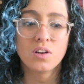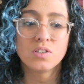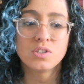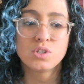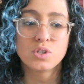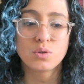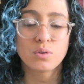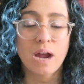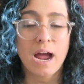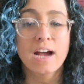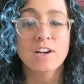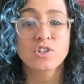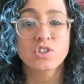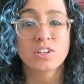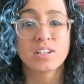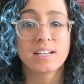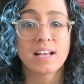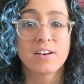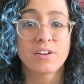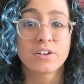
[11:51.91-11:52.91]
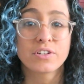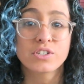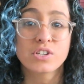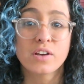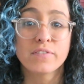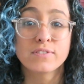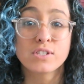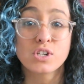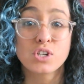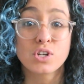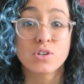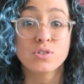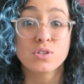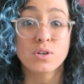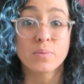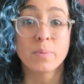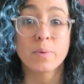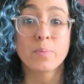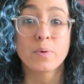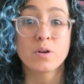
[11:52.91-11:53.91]
Jude actually allowed herself to show
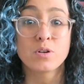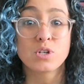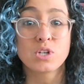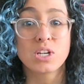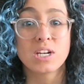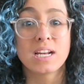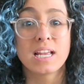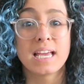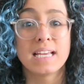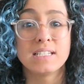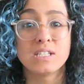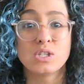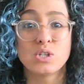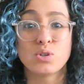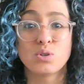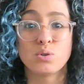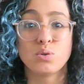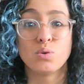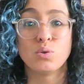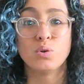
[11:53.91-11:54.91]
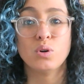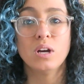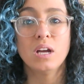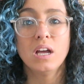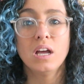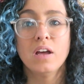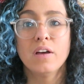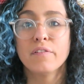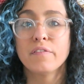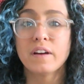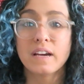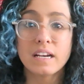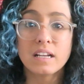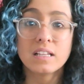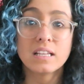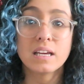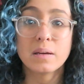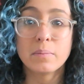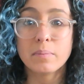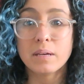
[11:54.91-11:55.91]
some emotion and to
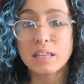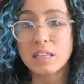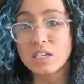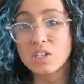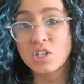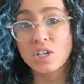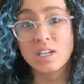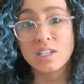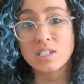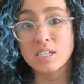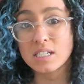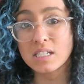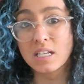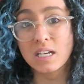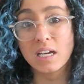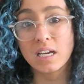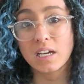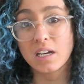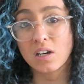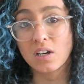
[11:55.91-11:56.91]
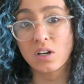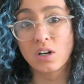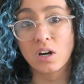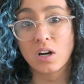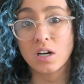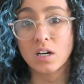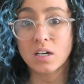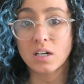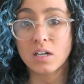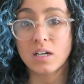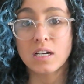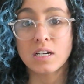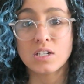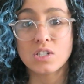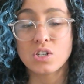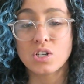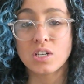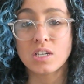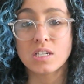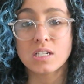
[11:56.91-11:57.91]
finally admit that she does like Cardan and
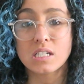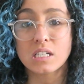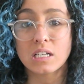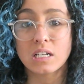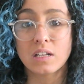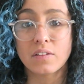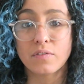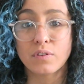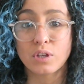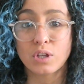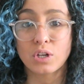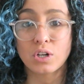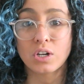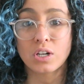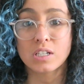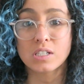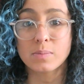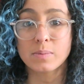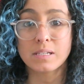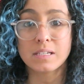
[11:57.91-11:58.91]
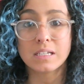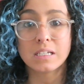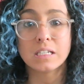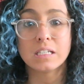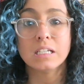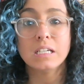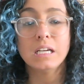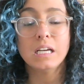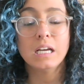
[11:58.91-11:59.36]
she is in love with her husband.